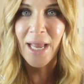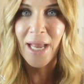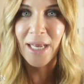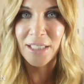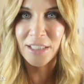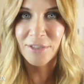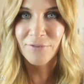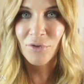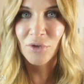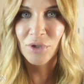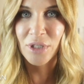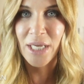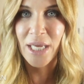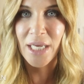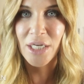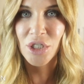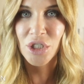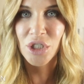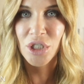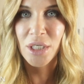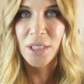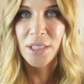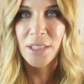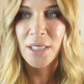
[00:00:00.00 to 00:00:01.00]

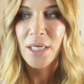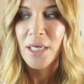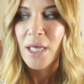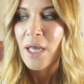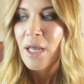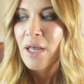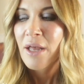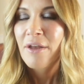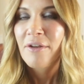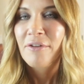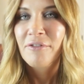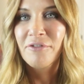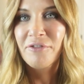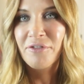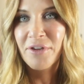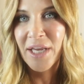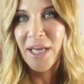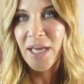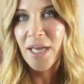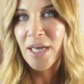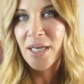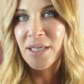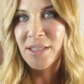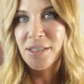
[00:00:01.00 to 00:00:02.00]
exfoliation
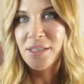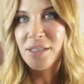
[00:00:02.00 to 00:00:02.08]
via